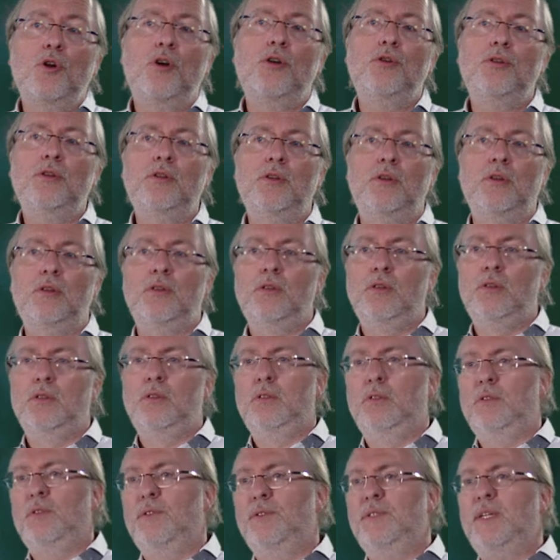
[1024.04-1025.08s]
code
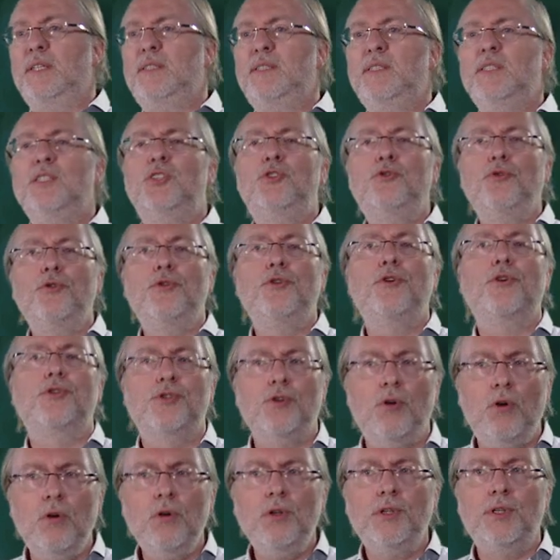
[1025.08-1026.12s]
that is 2
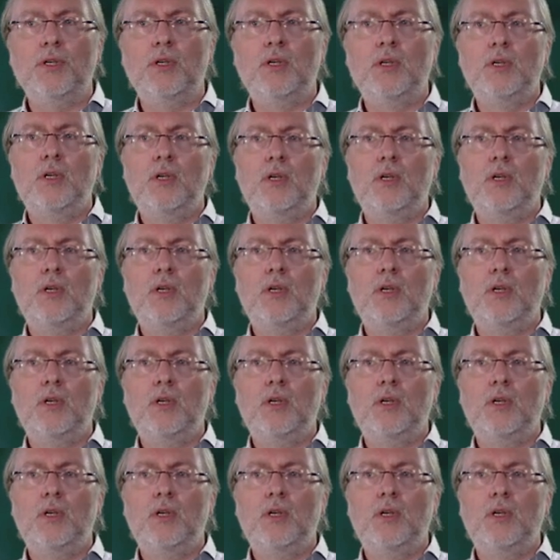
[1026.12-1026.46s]
years old,